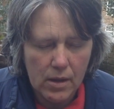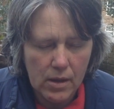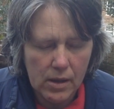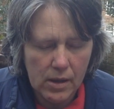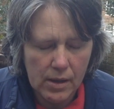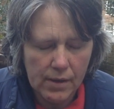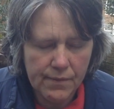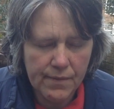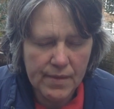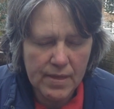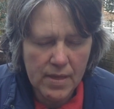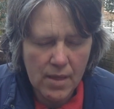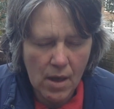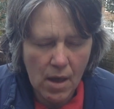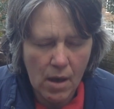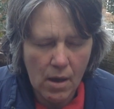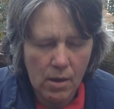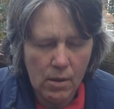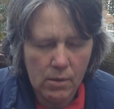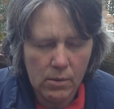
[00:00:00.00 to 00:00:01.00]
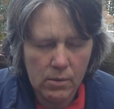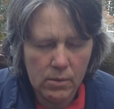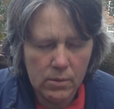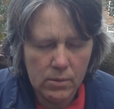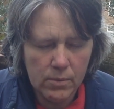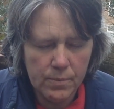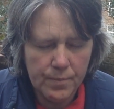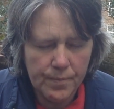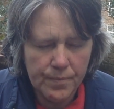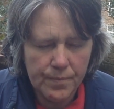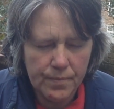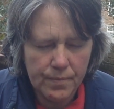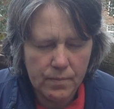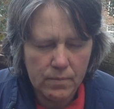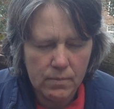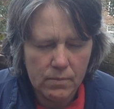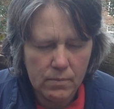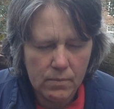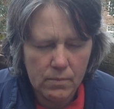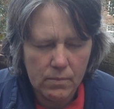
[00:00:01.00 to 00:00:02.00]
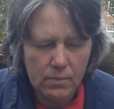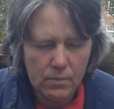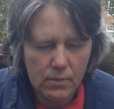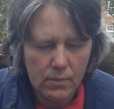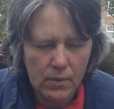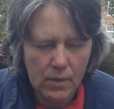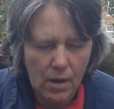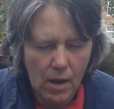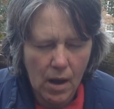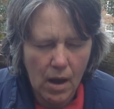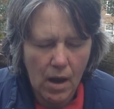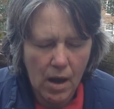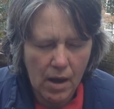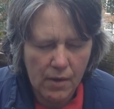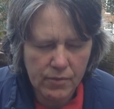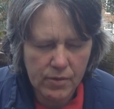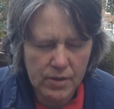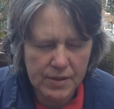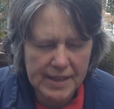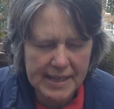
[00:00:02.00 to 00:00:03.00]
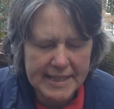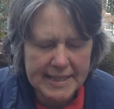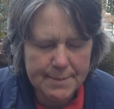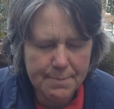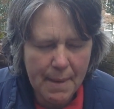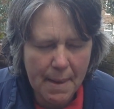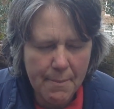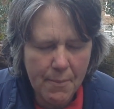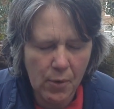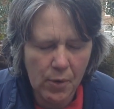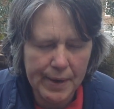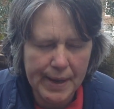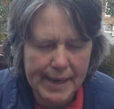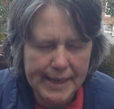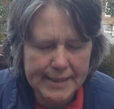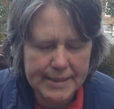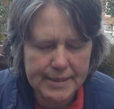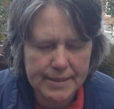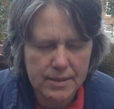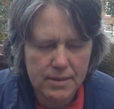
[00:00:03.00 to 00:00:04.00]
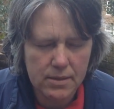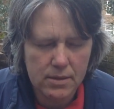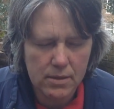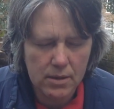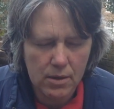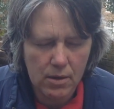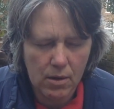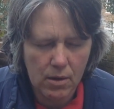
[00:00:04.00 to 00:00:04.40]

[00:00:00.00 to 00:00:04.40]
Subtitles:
even though I've got these memories